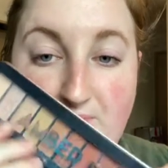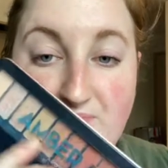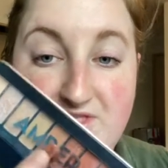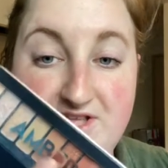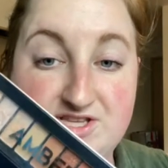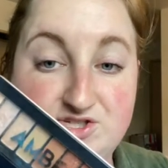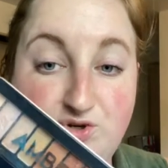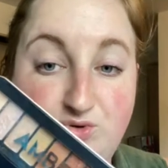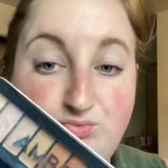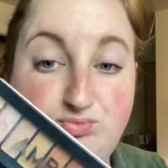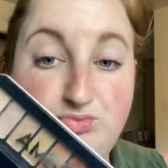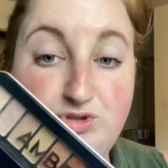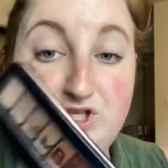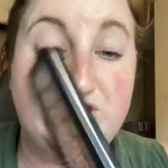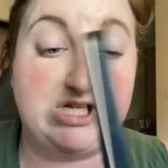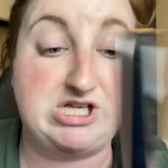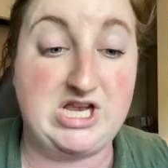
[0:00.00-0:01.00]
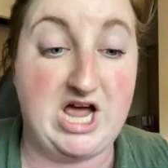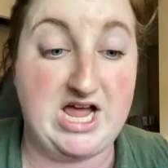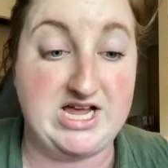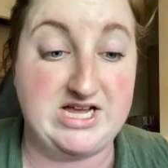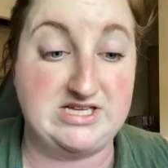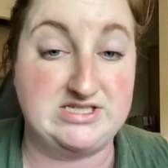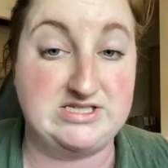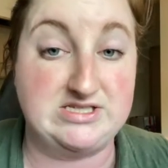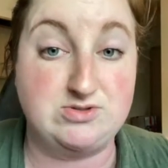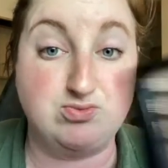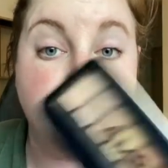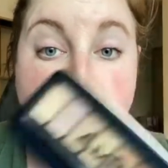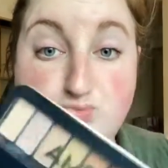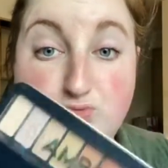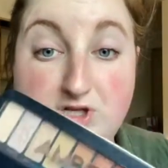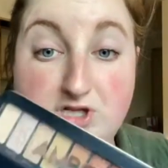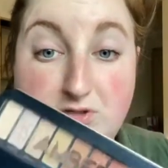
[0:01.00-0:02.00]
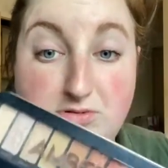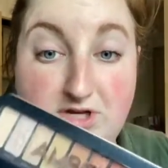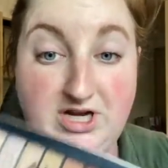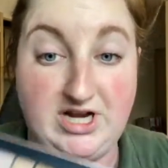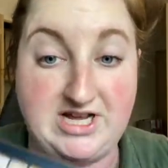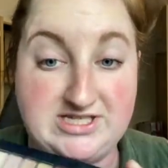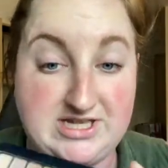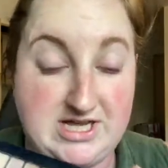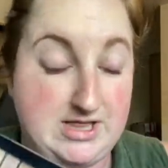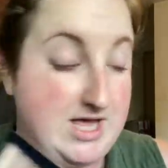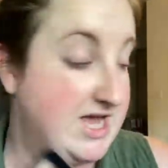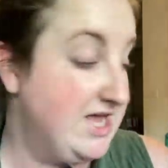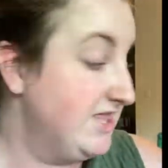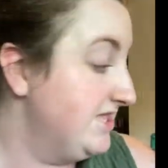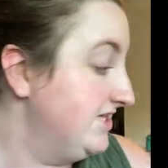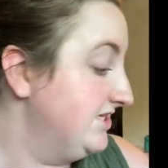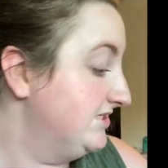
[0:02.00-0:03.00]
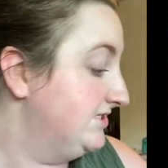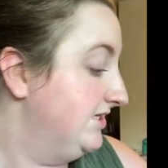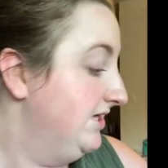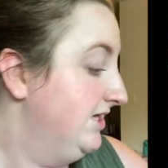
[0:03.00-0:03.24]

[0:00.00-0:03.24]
These are really nice, really nice. I like these.